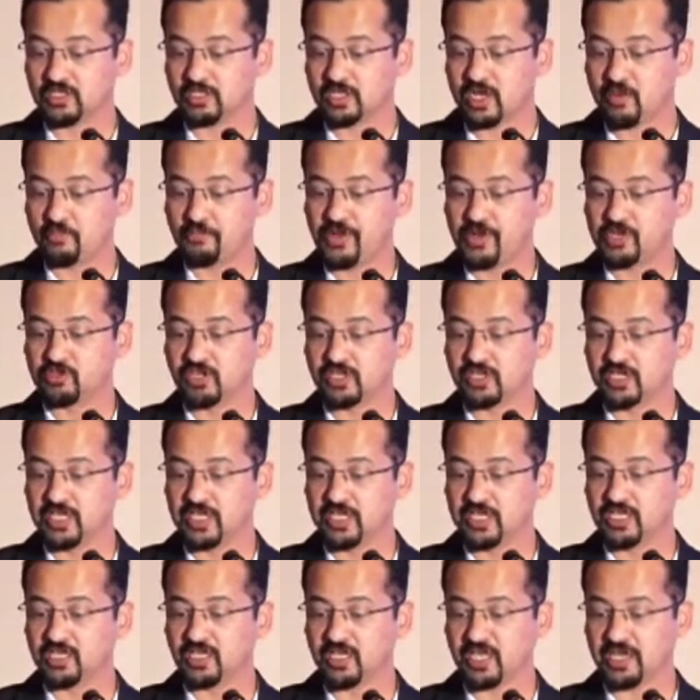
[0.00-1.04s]
compared to the
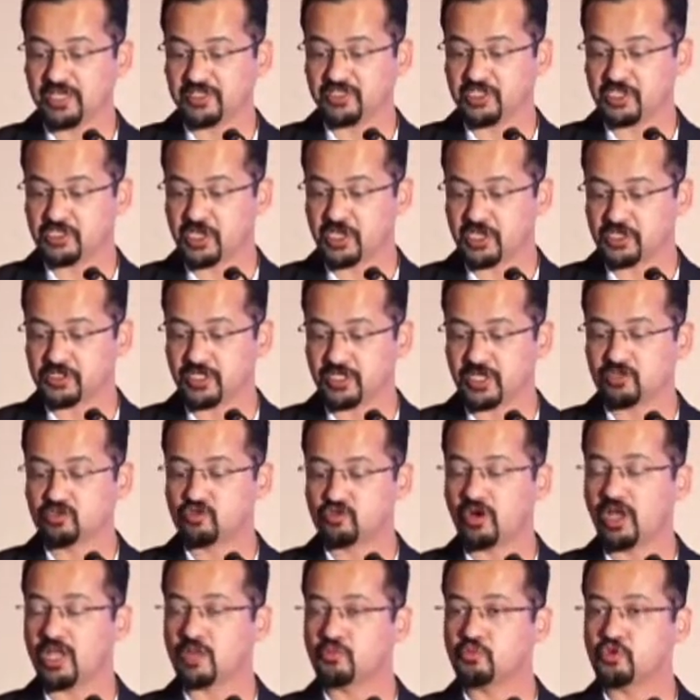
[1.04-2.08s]
clinical and chest X-ray
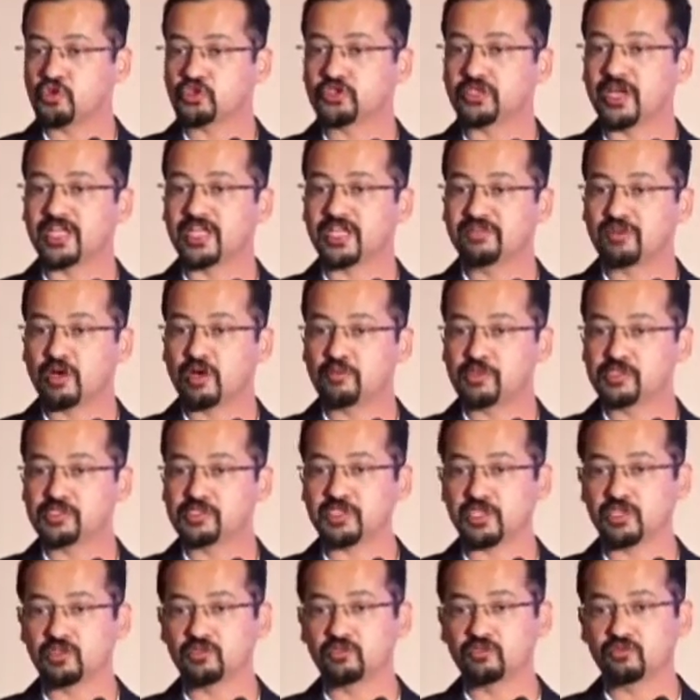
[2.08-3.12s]
to almost
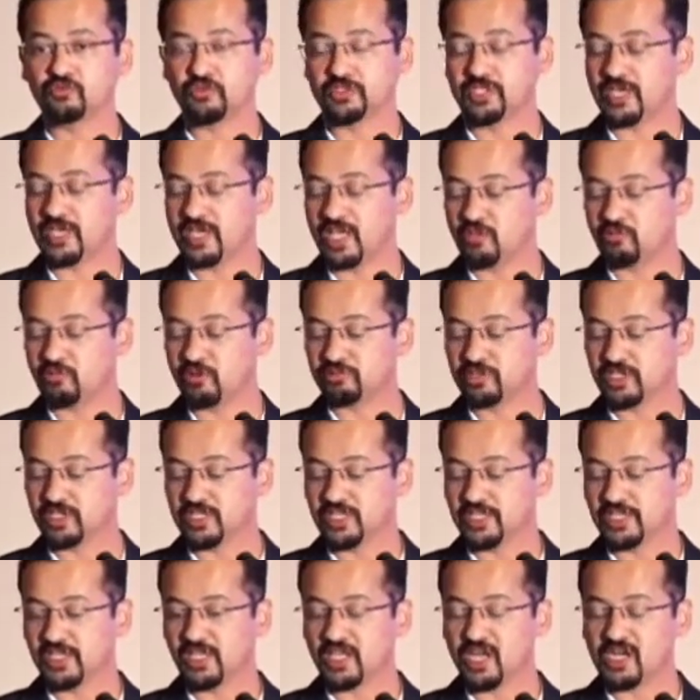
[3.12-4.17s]
95% with the help of the
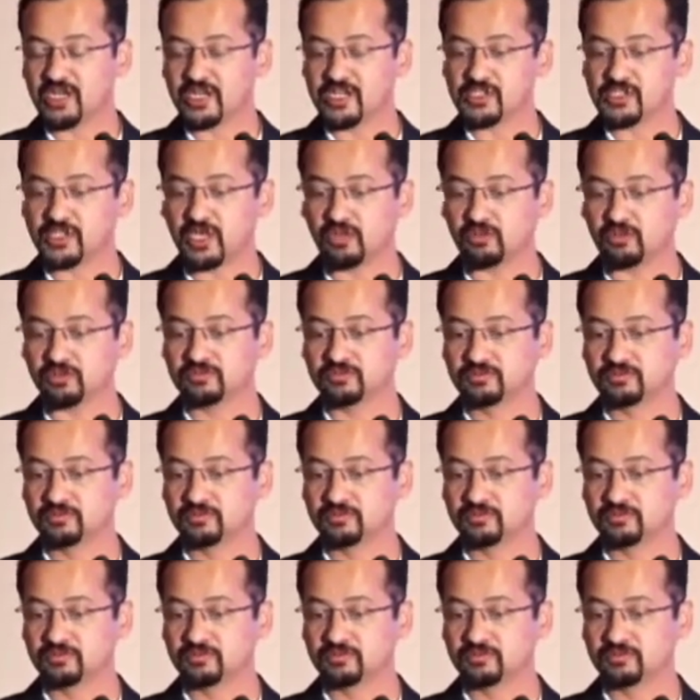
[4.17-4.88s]
clinical ultrasound.